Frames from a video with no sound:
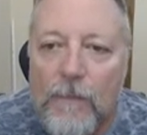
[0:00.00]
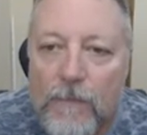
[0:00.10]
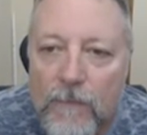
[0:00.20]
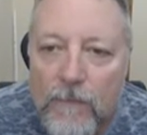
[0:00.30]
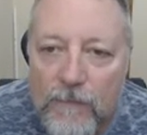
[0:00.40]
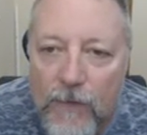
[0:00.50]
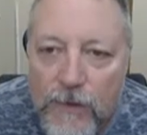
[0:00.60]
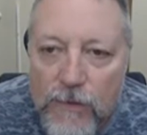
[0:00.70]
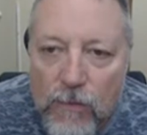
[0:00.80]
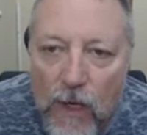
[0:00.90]

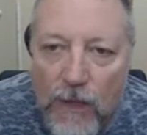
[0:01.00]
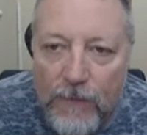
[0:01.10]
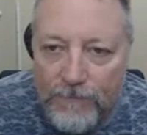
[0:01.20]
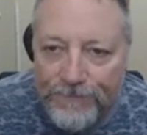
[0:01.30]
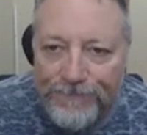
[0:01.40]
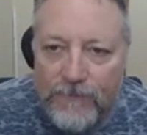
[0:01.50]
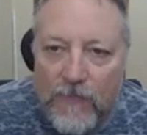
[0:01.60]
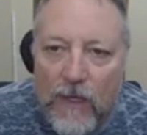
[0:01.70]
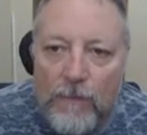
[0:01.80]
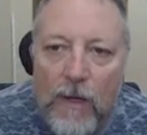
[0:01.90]
Verse 1.
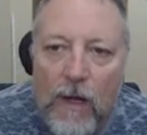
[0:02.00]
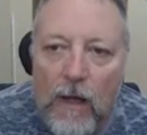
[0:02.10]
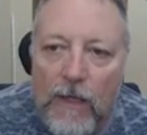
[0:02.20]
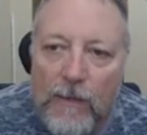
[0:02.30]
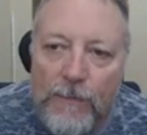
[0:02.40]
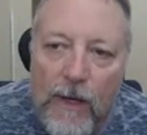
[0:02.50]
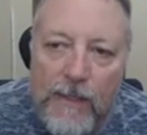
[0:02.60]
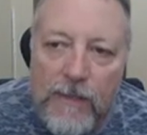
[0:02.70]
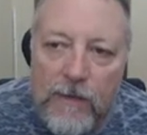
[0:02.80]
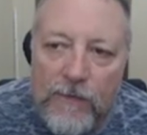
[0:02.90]
Paul, an
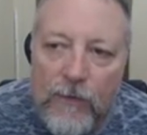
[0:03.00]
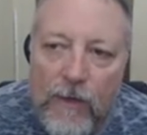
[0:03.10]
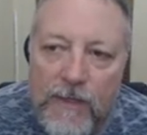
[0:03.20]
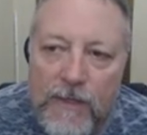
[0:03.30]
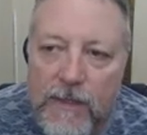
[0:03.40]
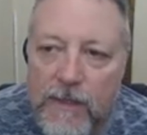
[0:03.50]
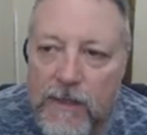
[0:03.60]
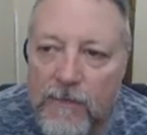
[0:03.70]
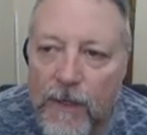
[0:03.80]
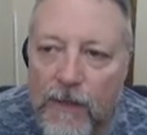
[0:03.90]
apostle of Christ
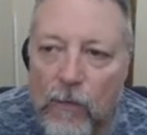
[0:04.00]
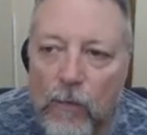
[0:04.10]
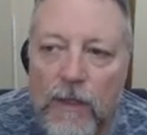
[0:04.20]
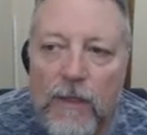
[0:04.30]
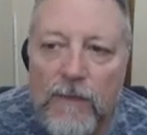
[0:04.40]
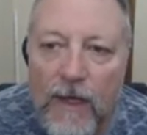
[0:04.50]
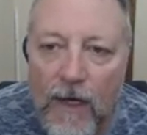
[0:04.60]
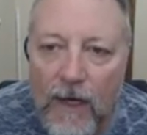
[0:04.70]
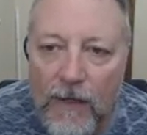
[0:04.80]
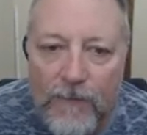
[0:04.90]
Jesus by the will of
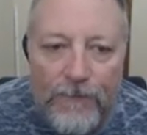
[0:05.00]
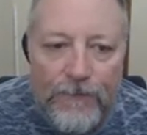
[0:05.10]
God,